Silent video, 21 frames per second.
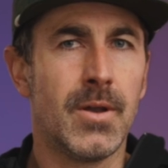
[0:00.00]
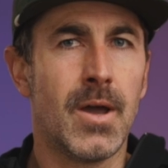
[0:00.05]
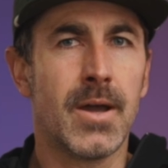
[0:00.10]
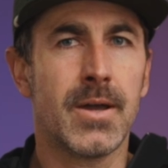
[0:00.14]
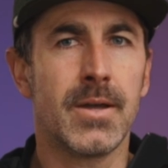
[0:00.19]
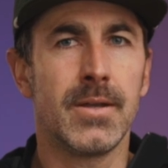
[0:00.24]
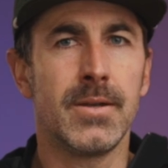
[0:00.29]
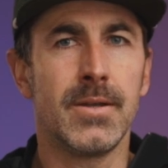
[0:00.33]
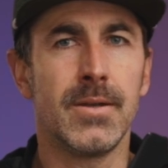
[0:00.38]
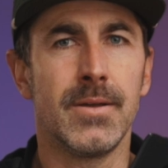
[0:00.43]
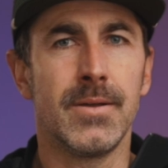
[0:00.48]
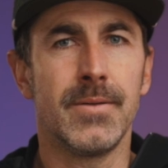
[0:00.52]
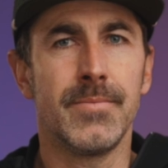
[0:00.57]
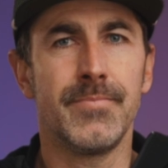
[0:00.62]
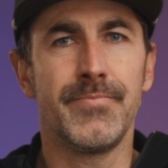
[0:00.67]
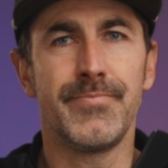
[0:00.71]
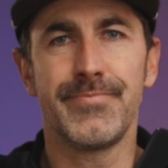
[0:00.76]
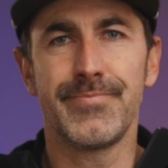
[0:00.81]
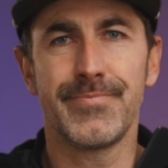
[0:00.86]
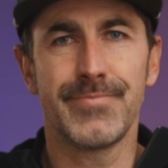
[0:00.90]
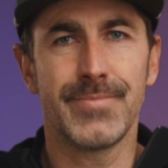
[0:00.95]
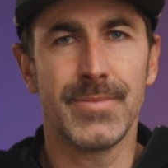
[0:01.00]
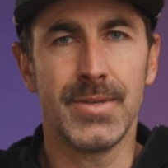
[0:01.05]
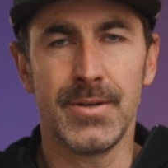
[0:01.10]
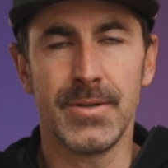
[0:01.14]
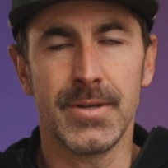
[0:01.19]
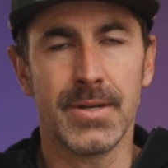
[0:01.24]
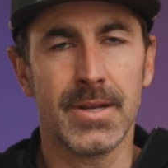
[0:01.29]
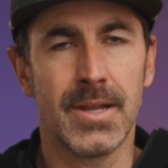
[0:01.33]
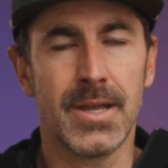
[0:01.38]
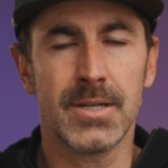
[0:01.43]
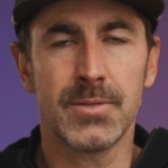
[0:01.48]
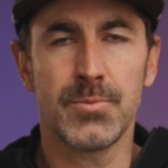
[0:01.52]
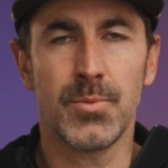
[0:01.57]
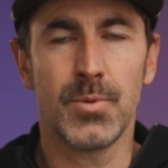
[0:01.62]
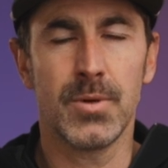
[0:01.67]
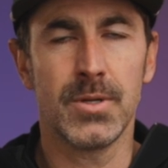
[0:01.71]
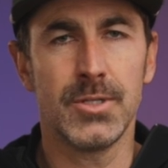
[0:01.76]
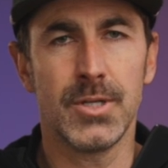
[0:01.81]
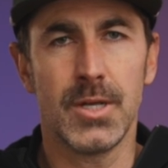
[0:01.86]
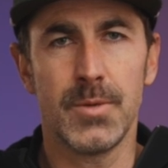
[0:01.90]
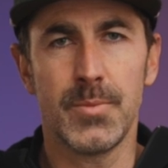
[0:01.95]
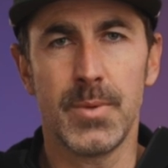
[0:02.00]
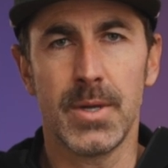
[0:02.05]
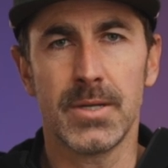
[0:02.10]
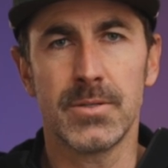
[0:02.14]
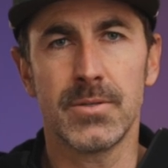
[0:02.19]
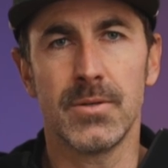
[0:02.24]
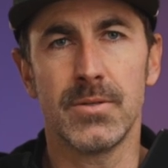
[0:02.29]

not going to, you're going to export a JPEG,